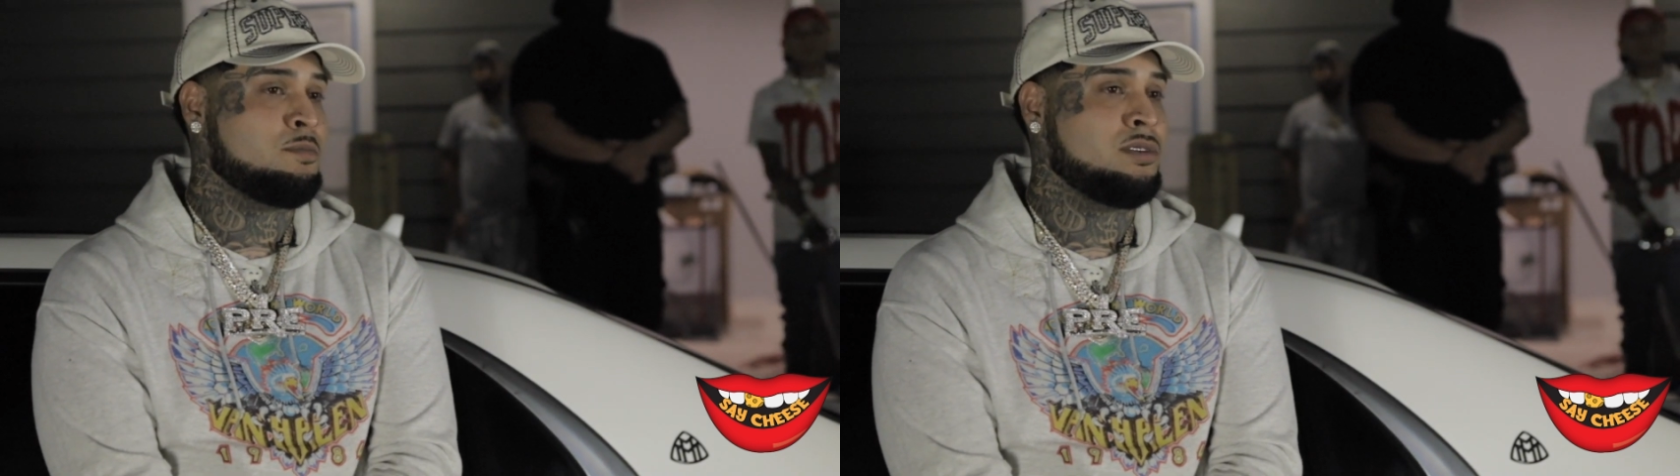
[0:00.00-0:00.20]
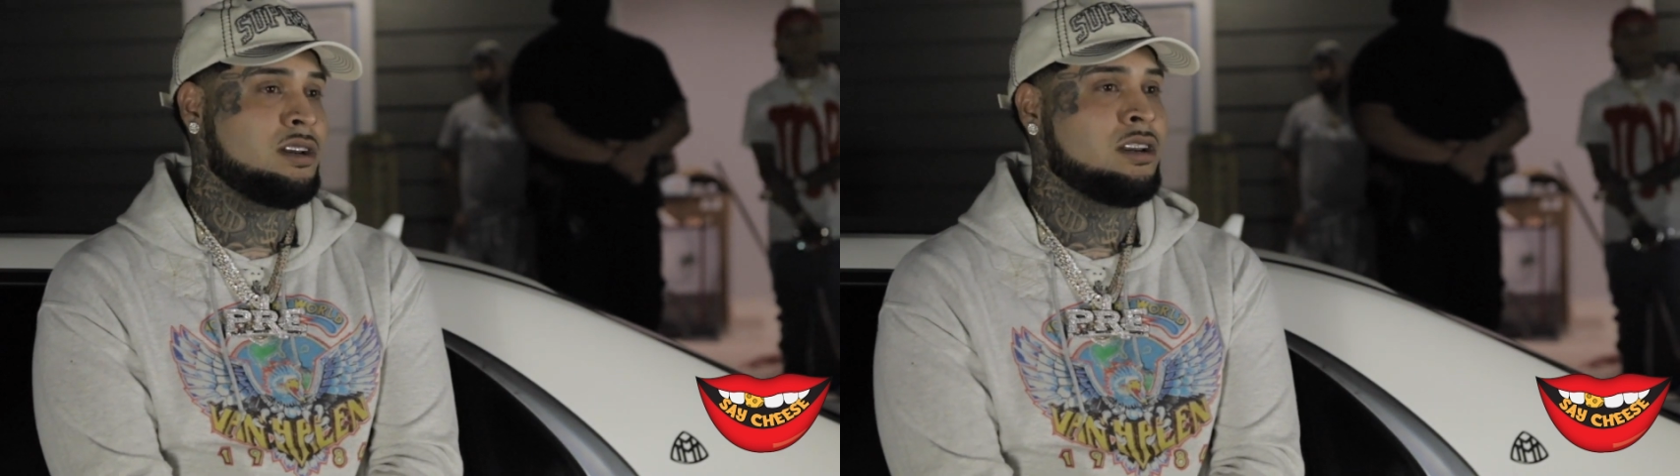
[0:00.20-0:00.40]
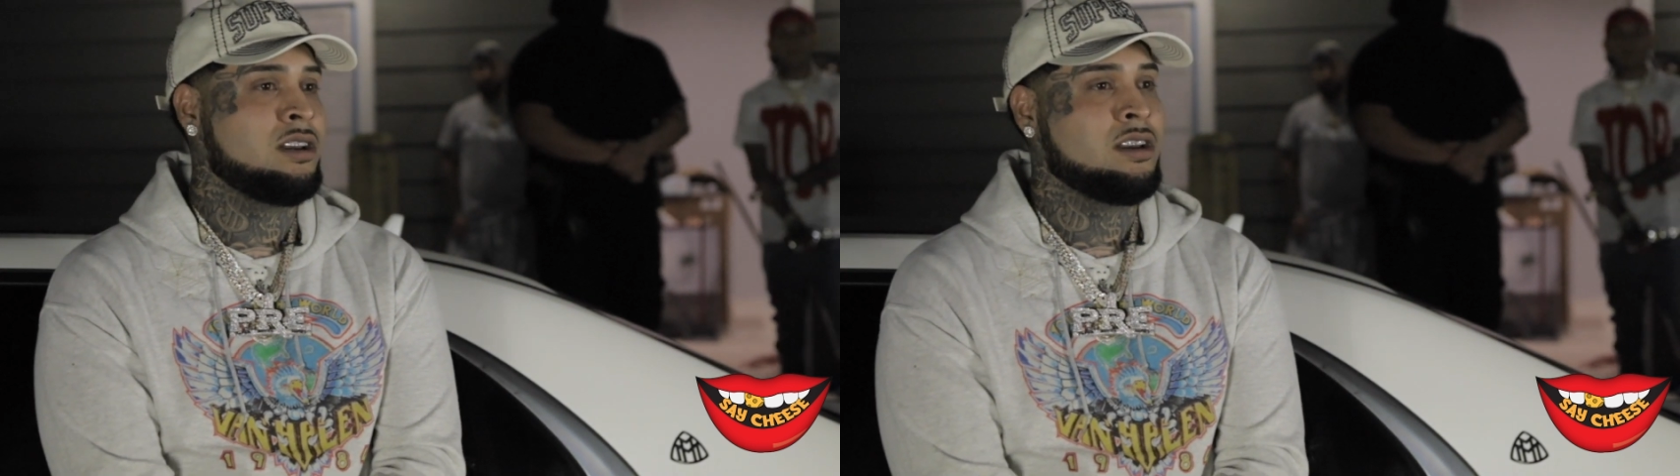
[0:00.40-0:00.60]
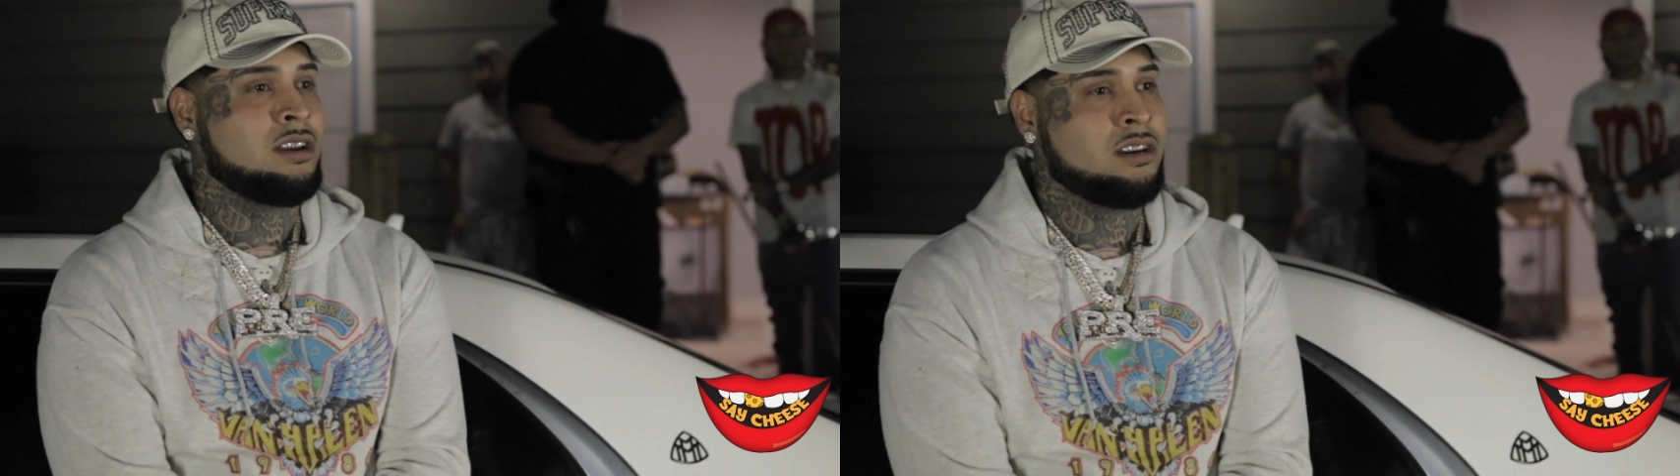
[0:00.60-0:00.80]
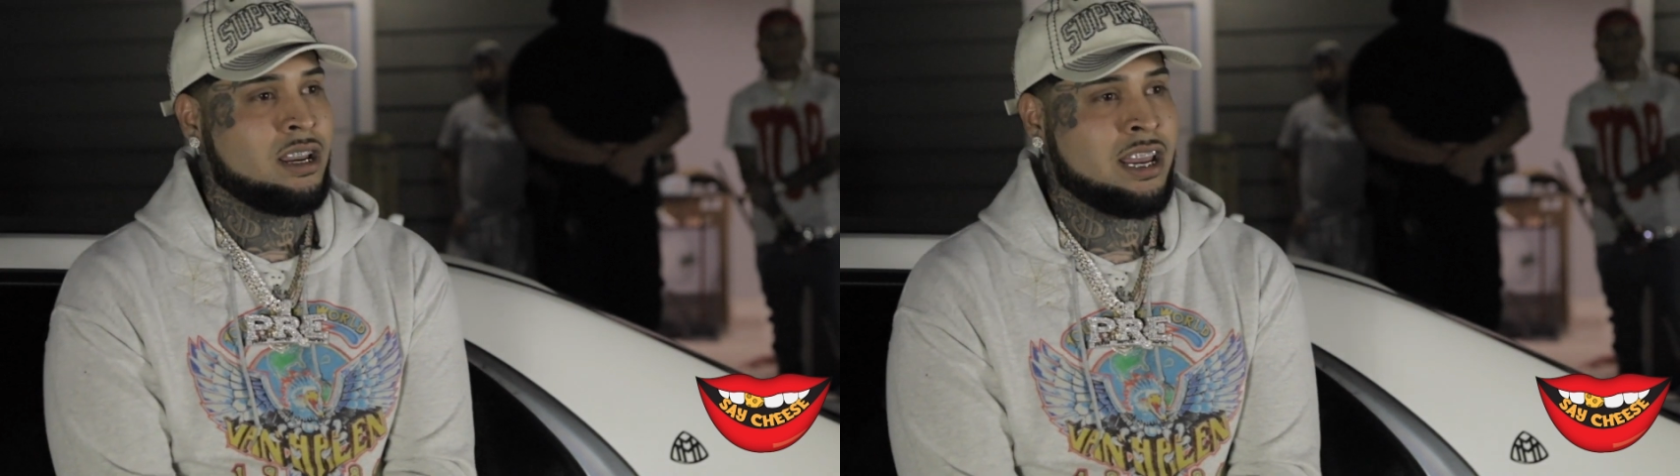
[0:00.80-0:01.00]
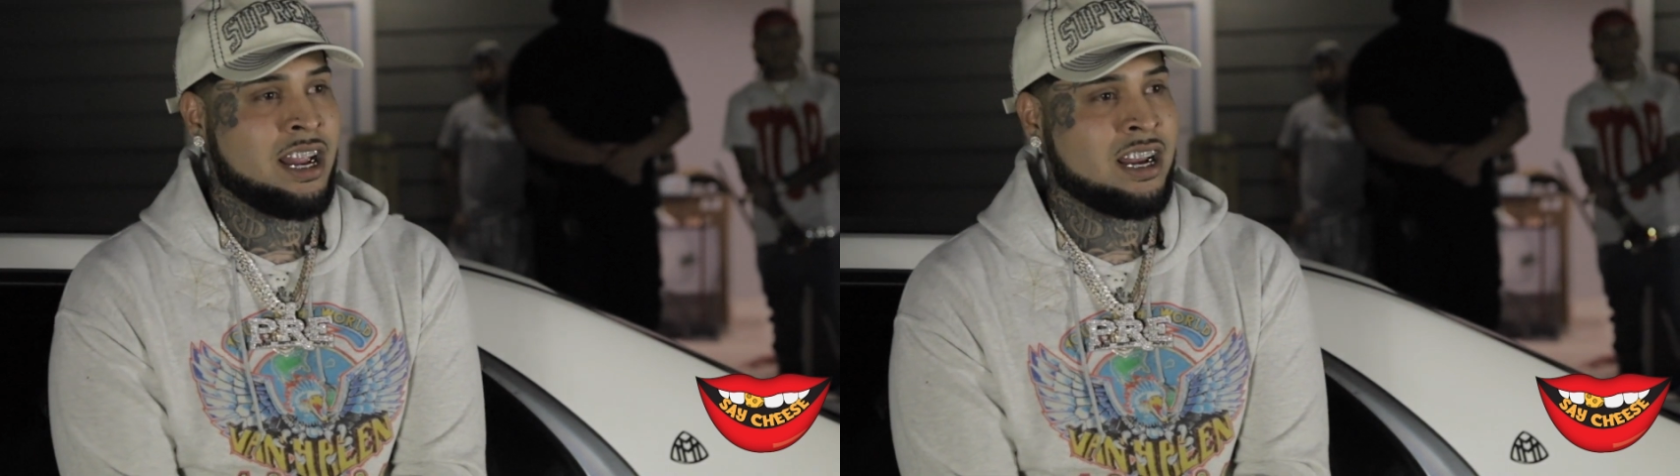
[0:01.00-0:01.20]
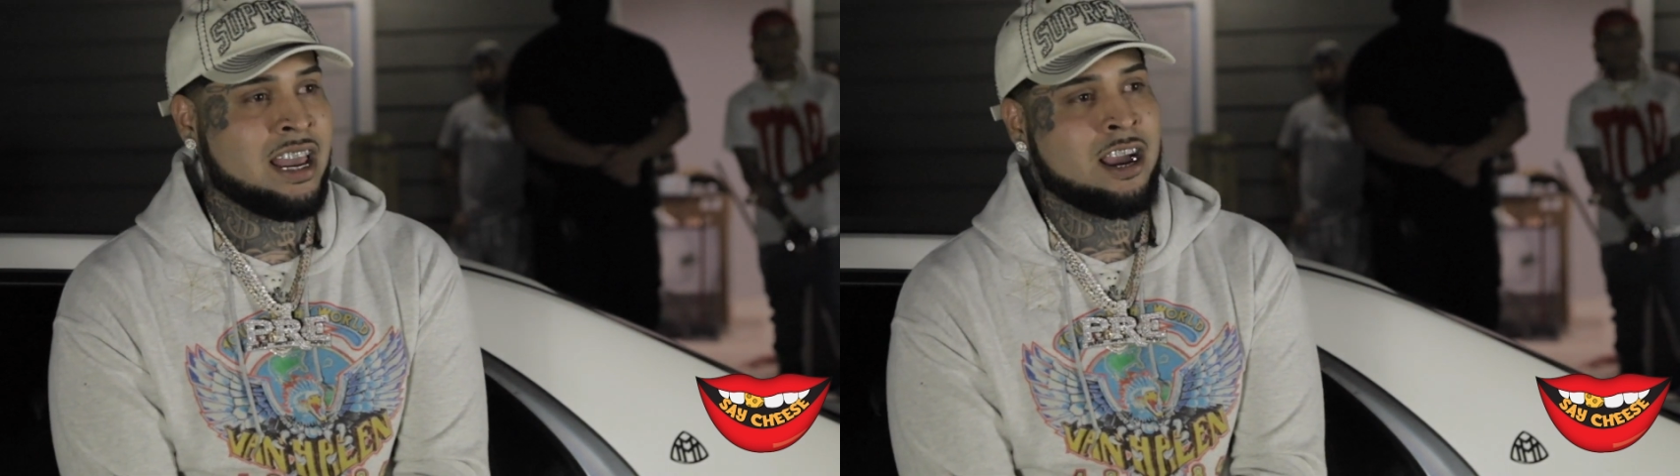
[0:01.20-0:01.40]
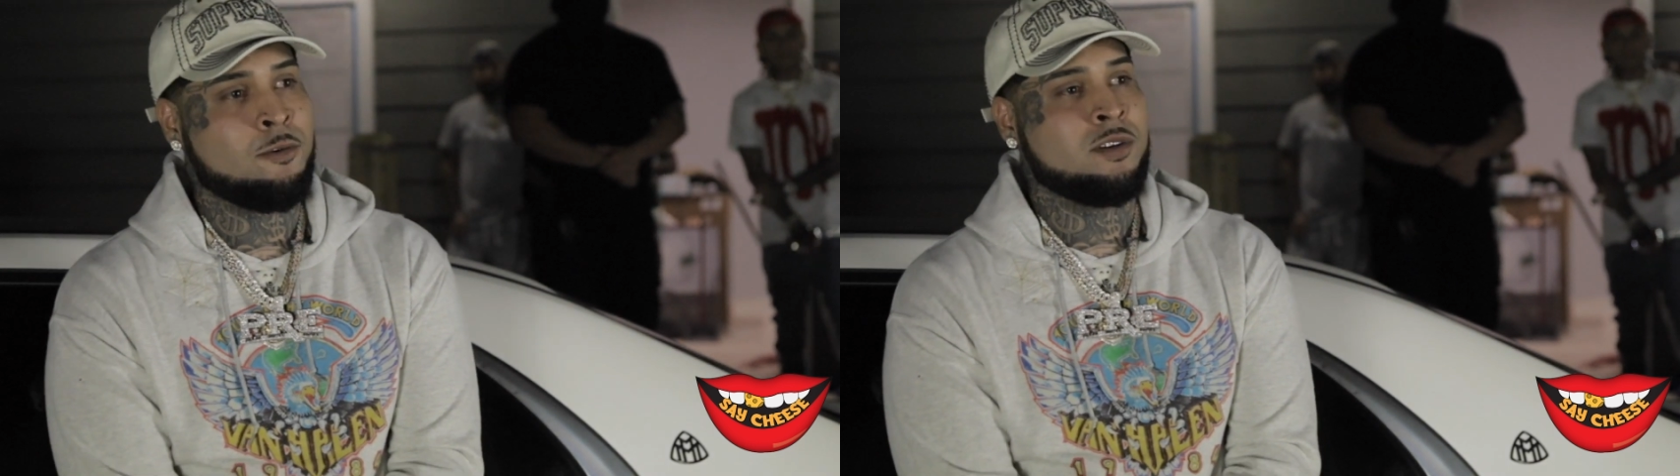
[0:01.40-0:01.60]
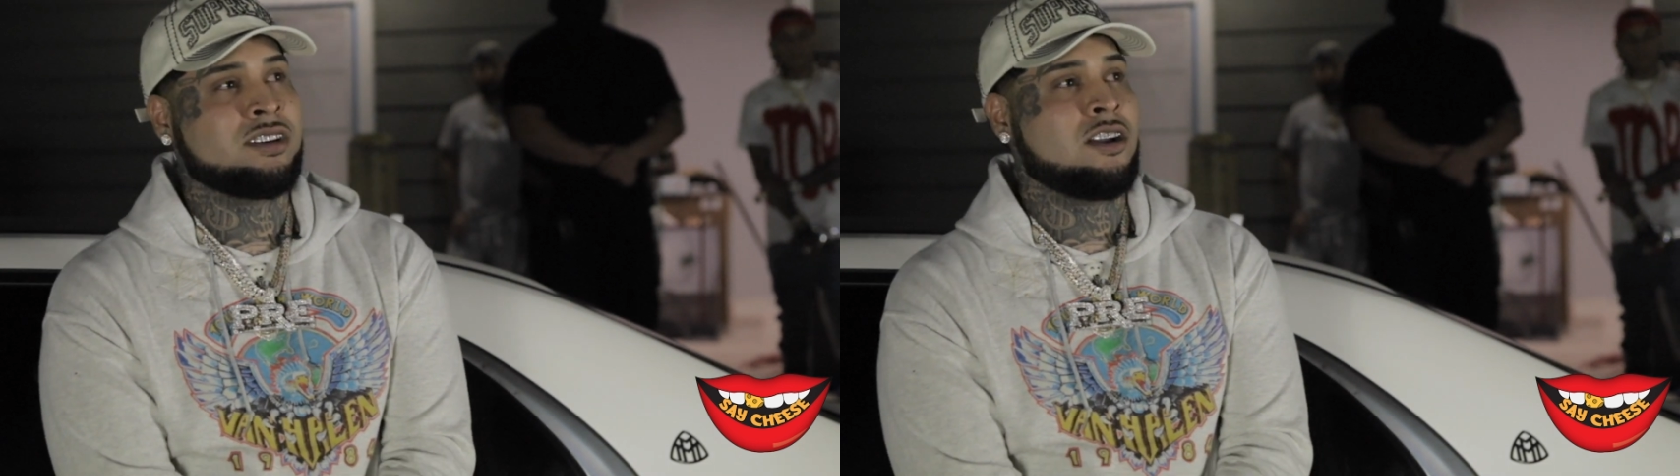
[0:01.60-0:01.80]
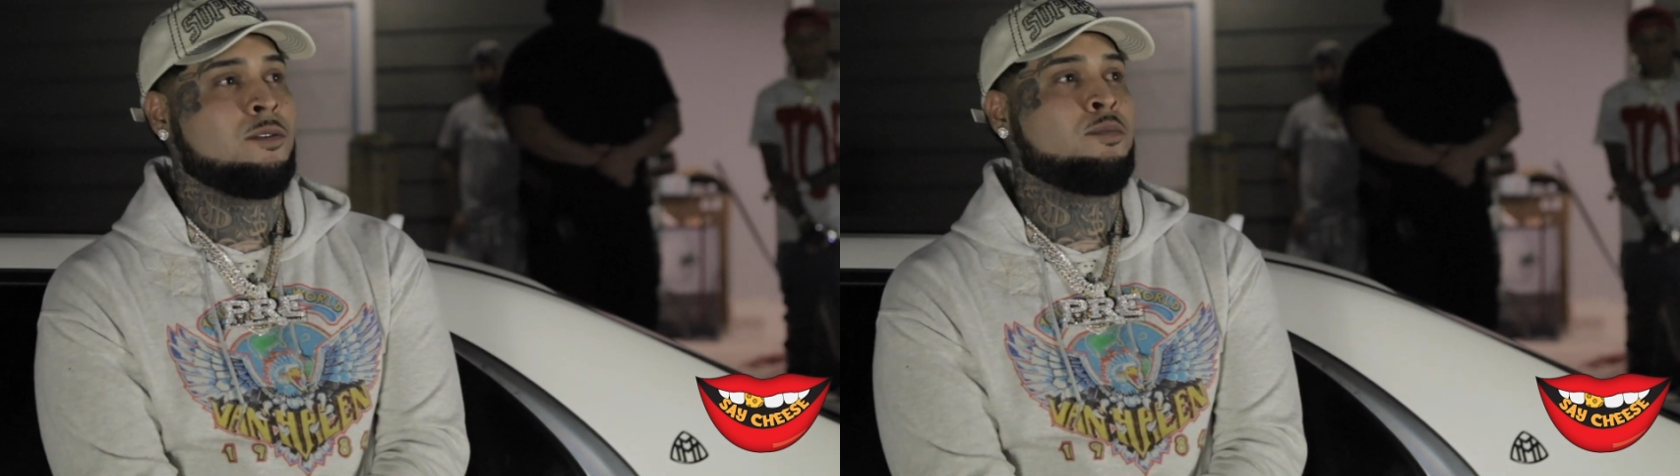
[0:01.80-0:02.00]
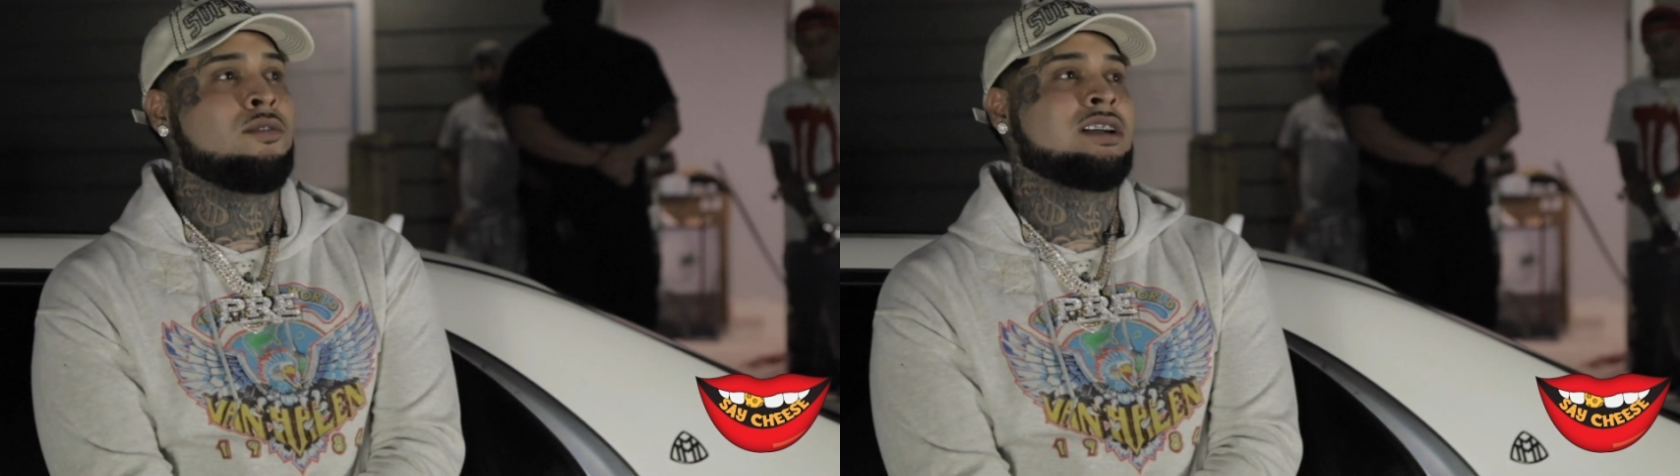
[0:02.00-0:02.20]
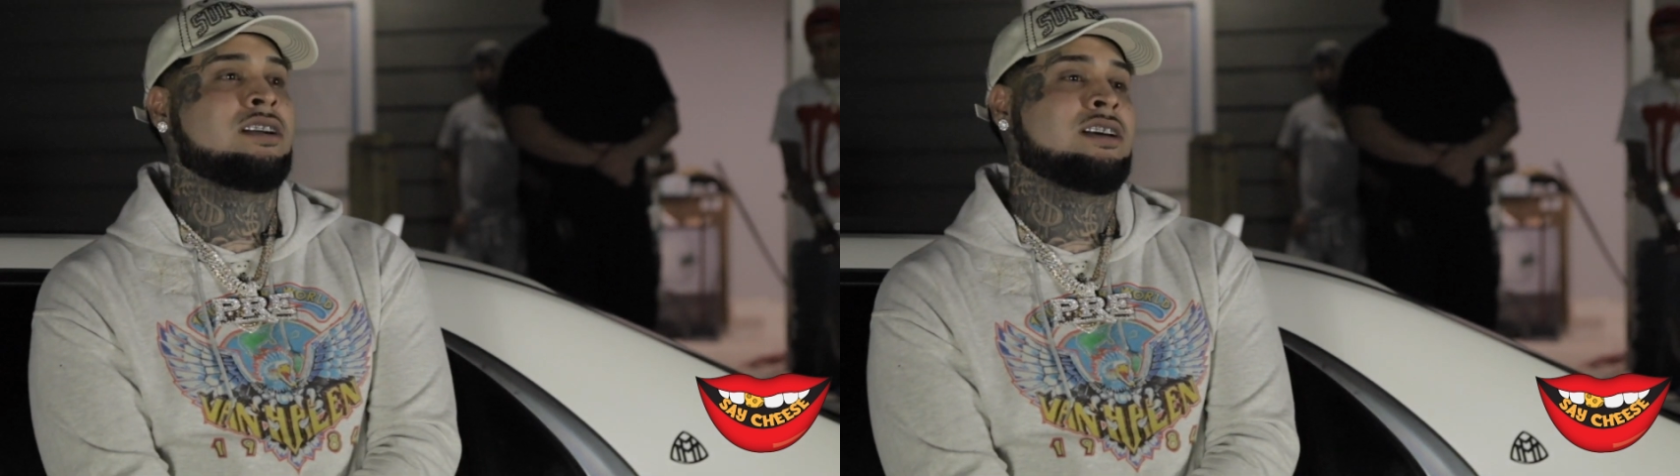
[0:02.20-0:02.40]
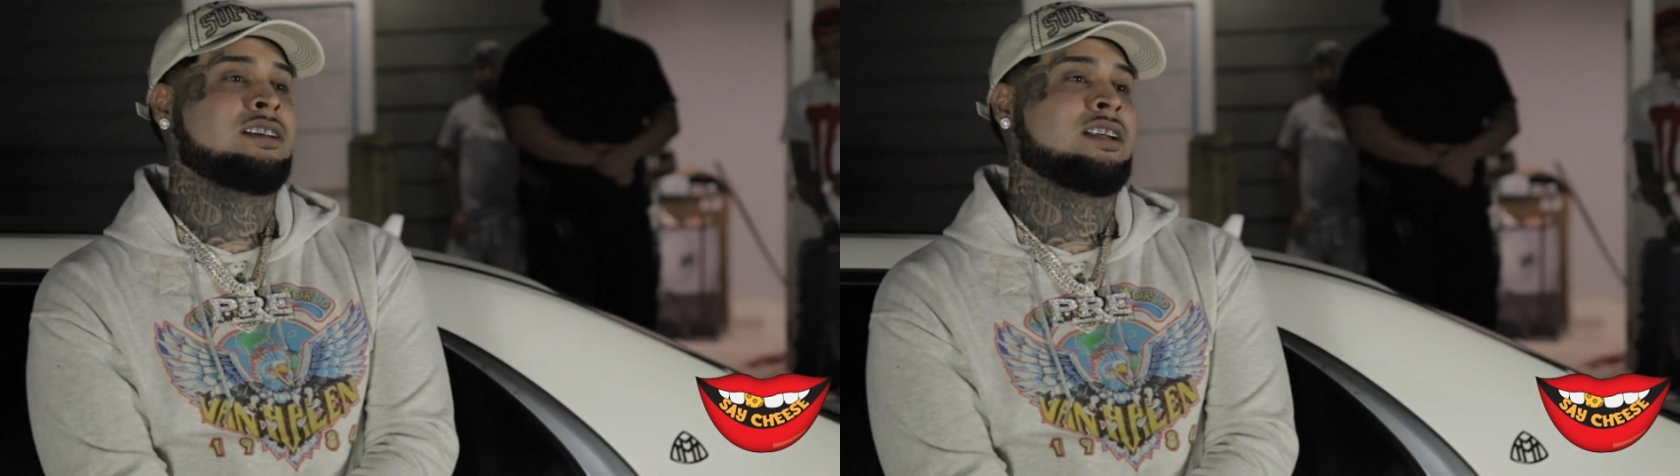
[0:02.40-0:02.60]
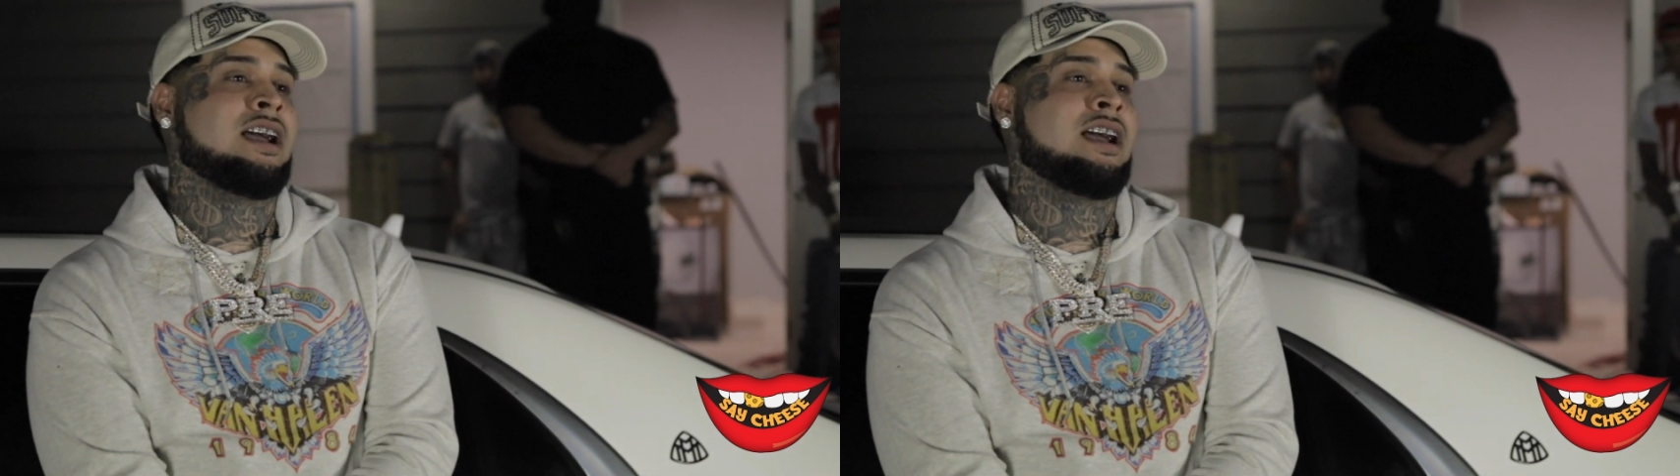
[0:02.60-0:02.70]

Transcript: But it ain't like I wasn't on point or nothing.